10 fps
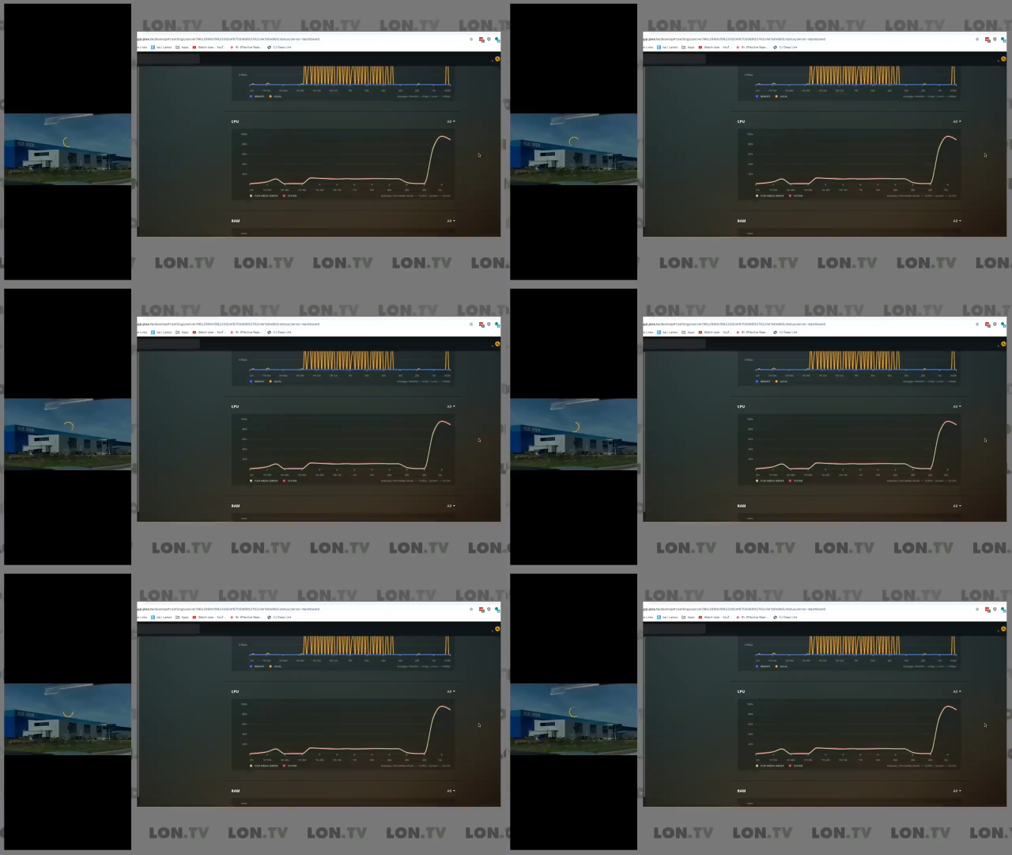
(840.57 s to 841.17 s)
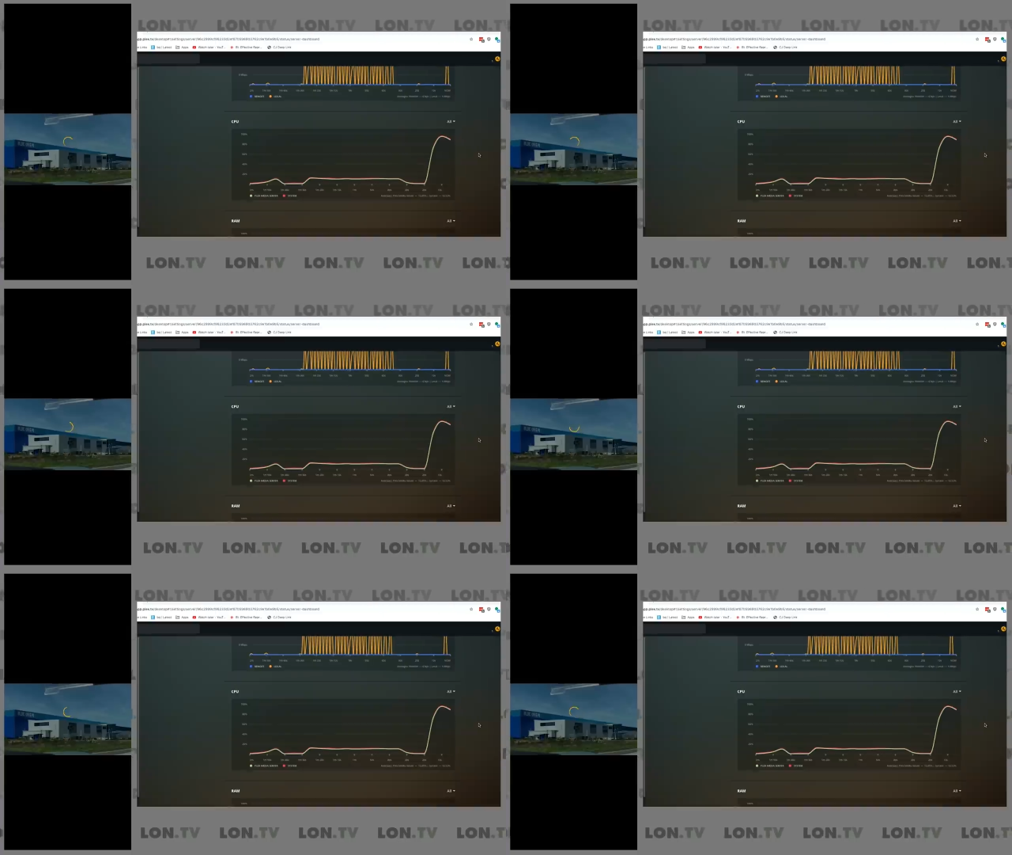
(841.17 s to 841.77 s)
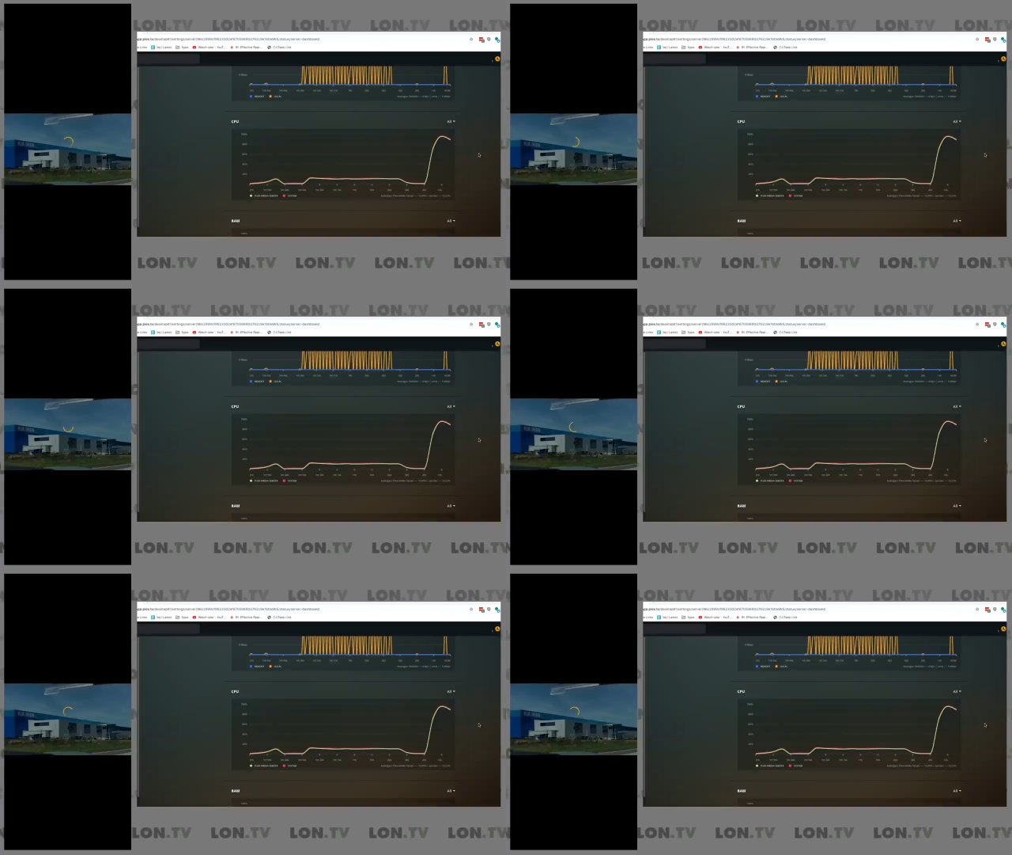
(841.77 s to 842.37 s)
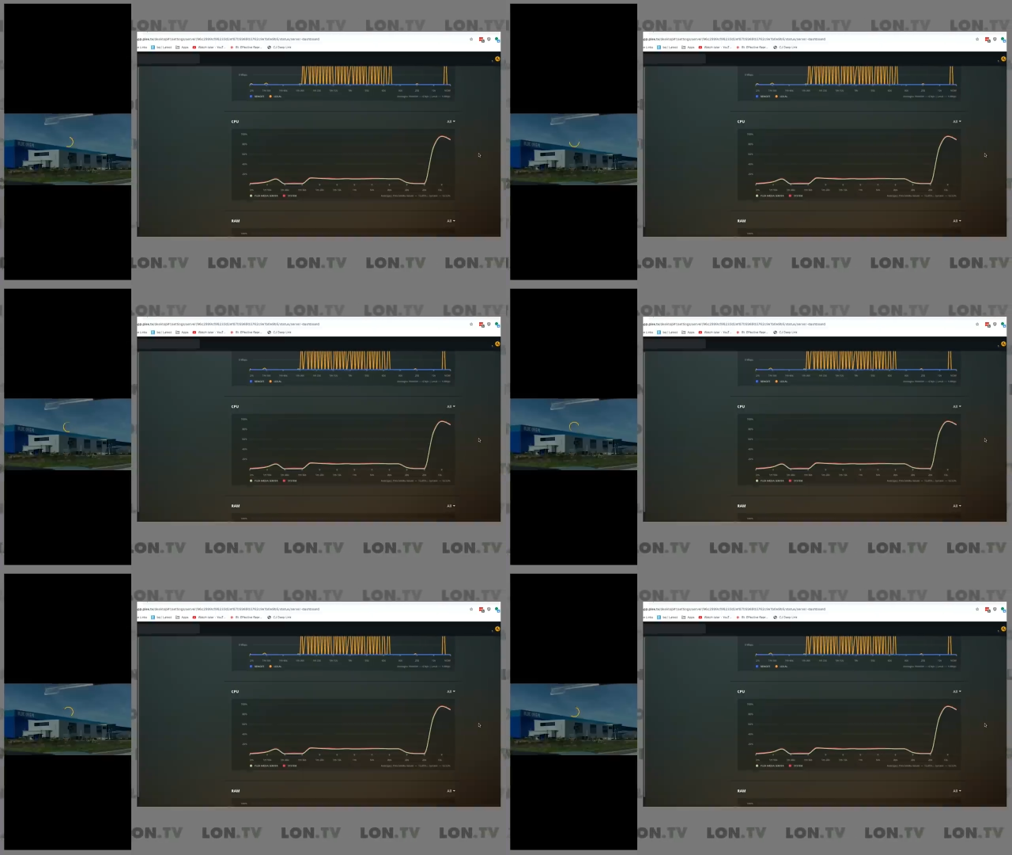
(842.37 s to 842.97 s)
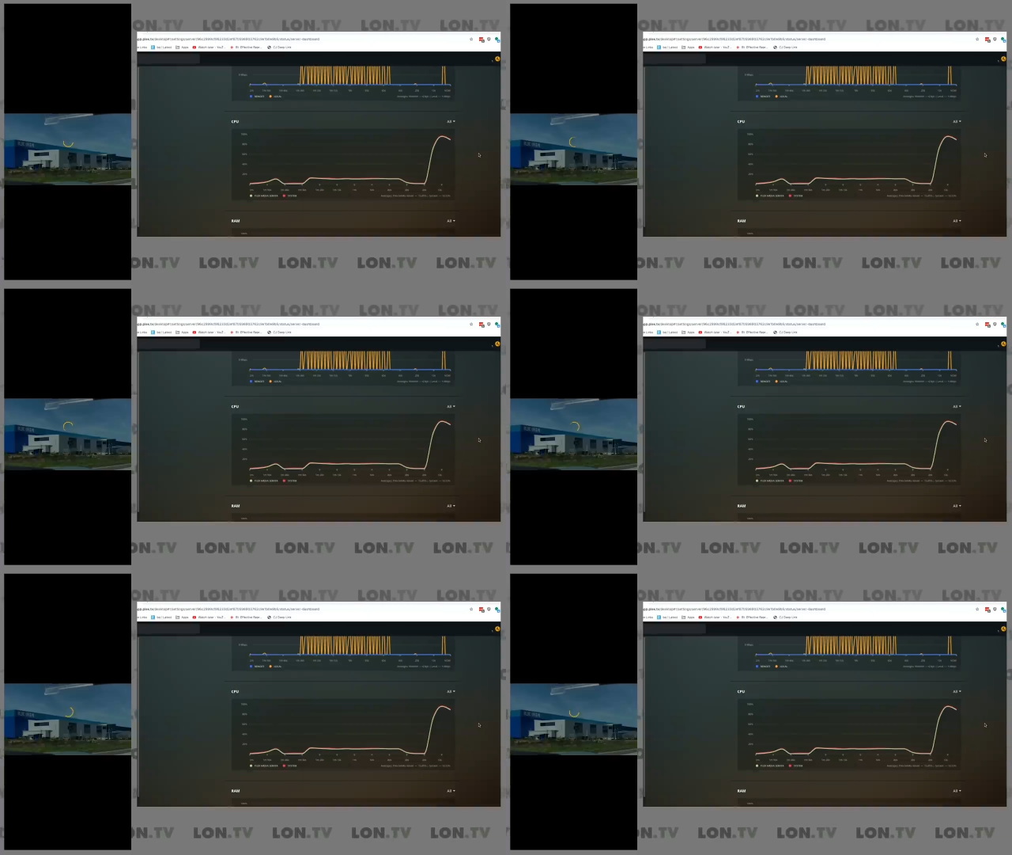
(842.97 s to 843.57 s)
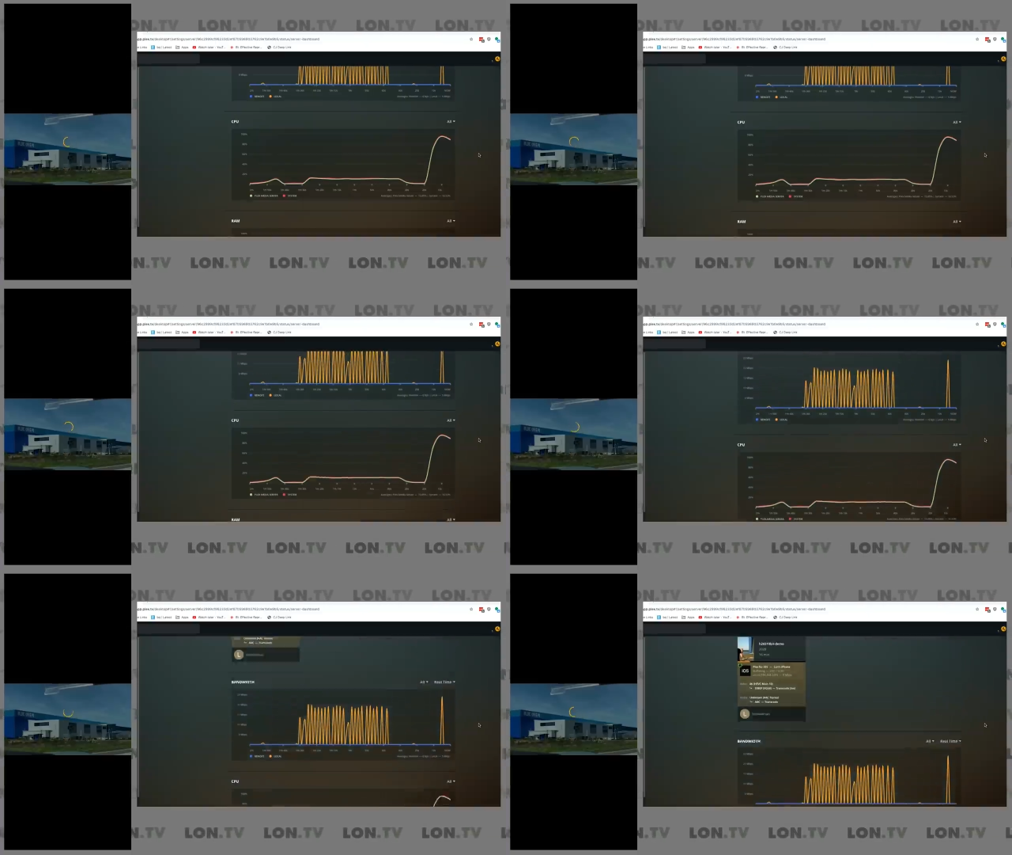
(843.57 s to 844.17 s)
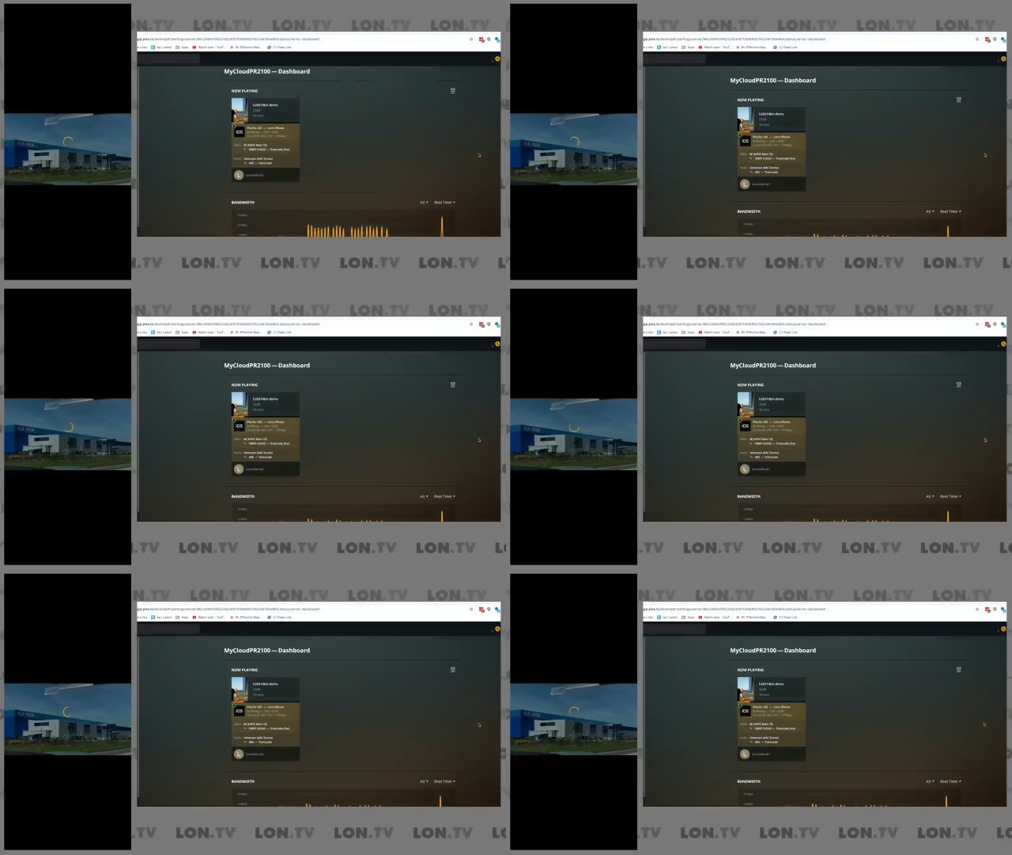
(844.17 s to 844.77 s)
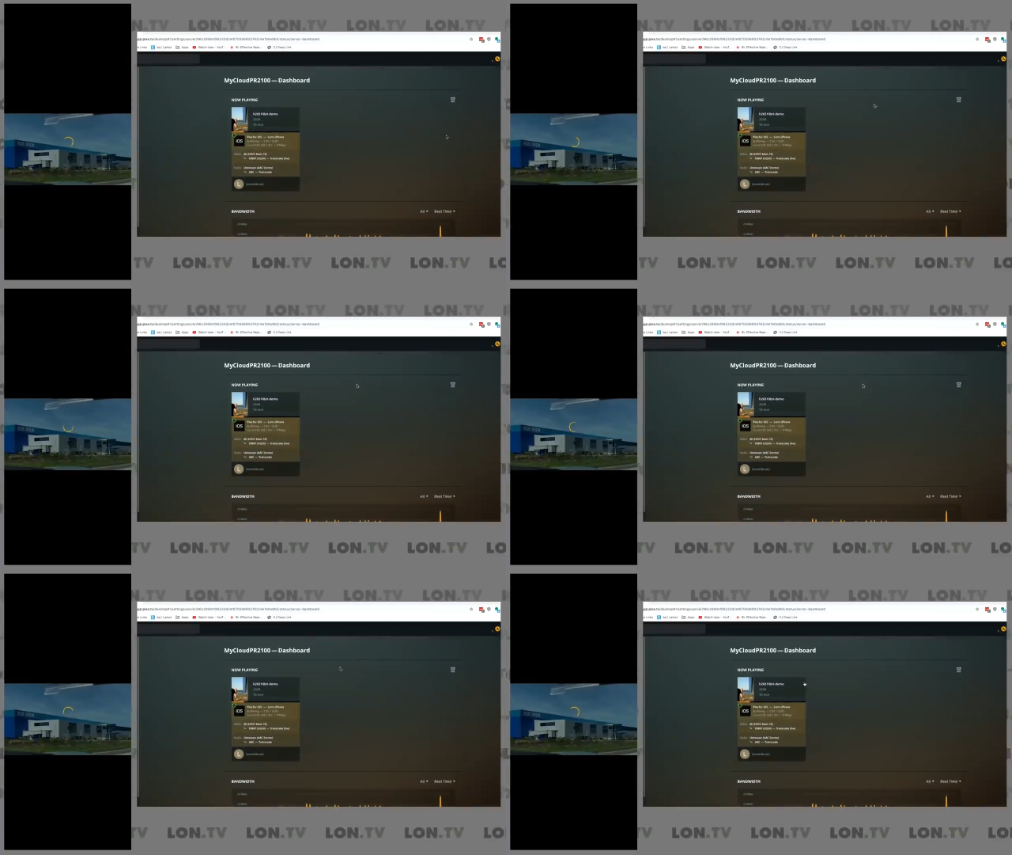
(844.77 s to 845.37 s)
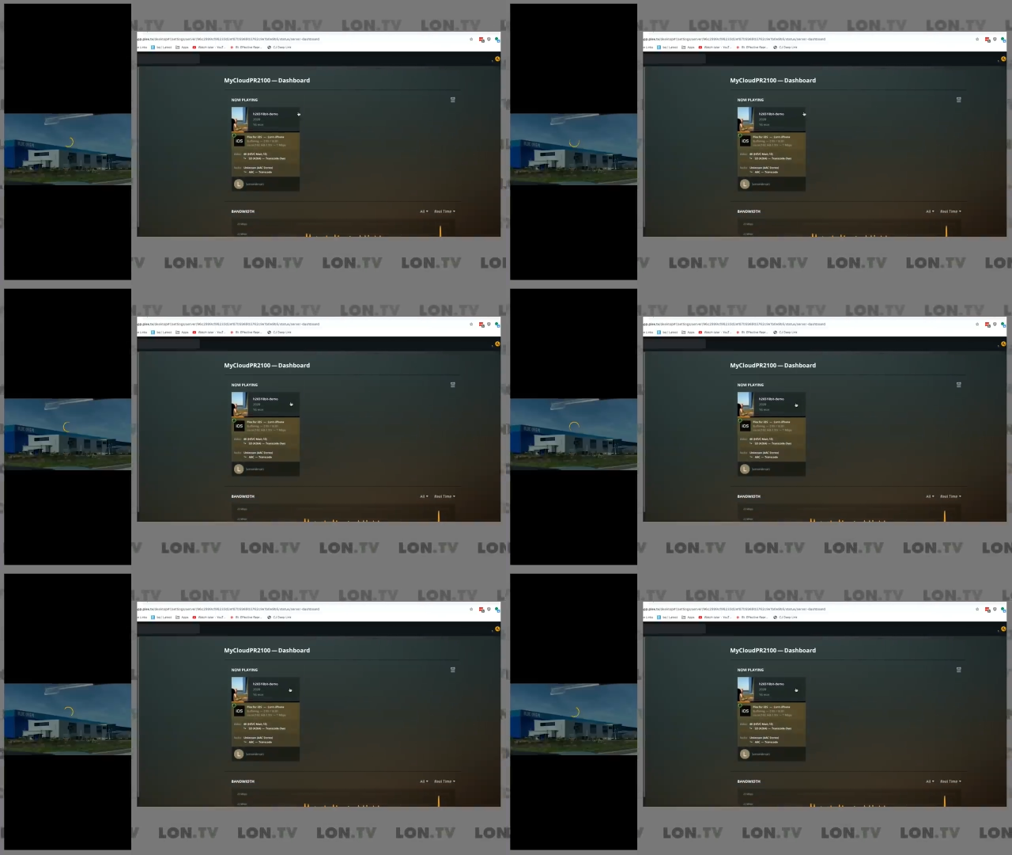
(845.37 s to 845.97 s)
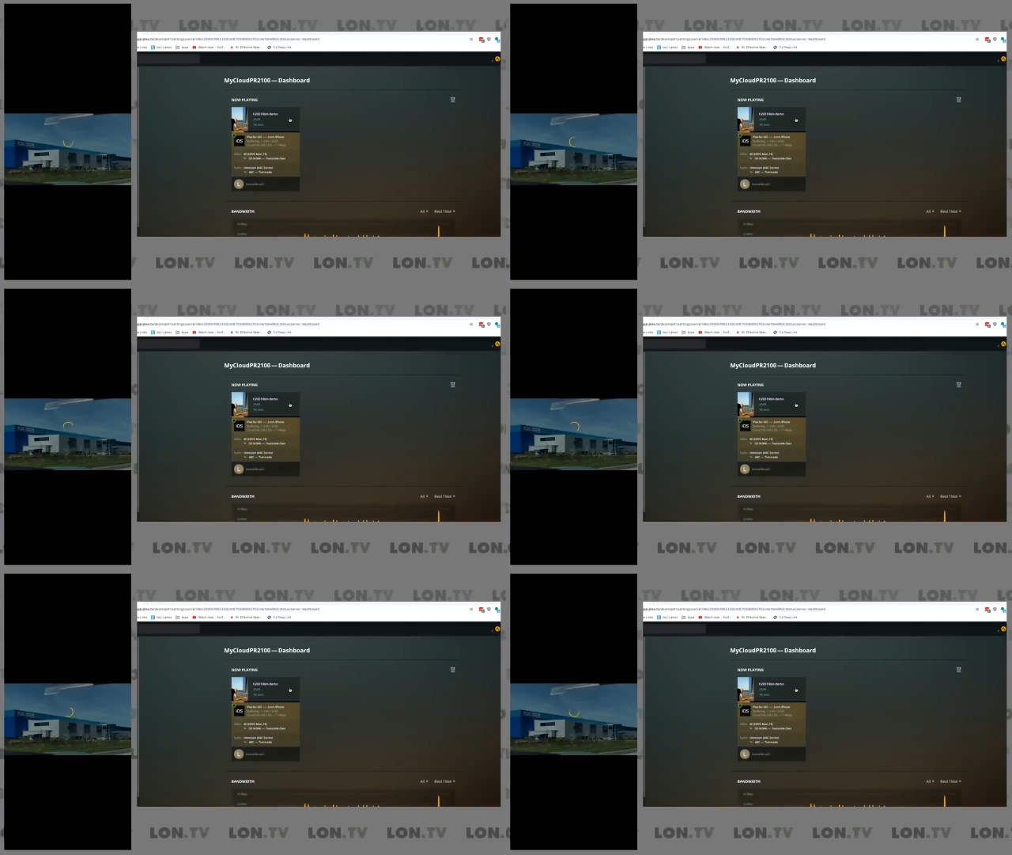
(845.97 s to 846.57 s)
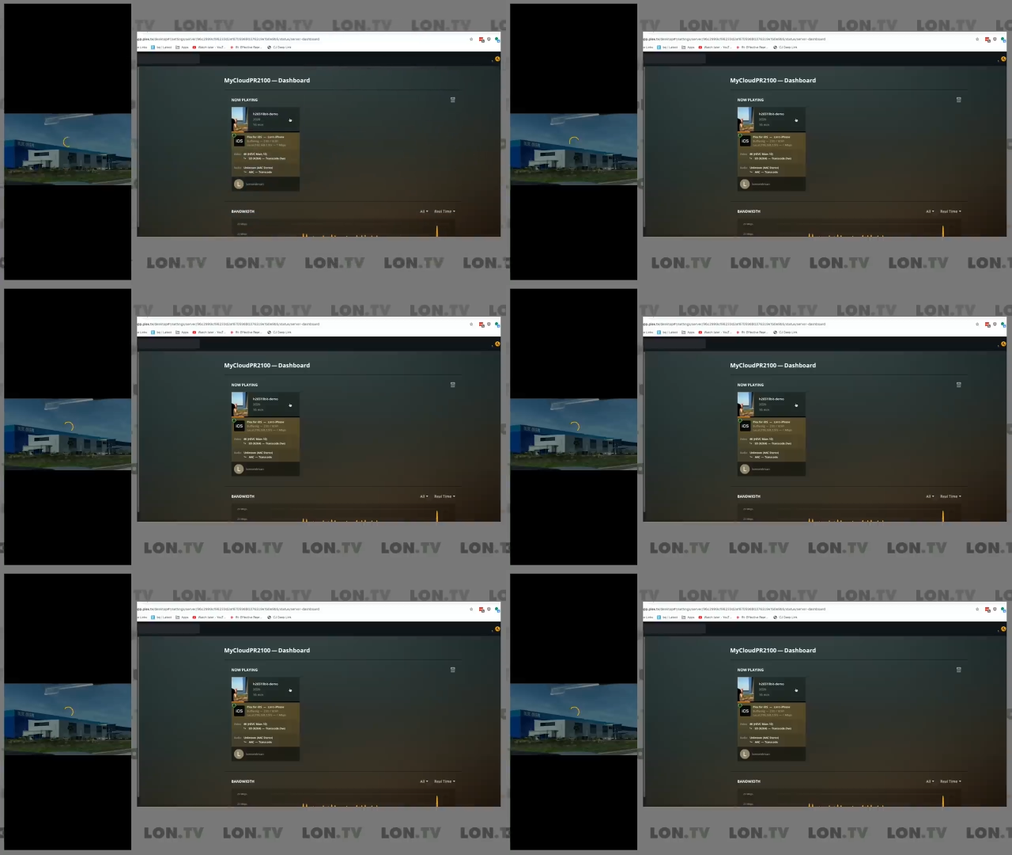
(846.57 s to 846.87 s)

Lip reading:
No face is visible, so there are no lips to read.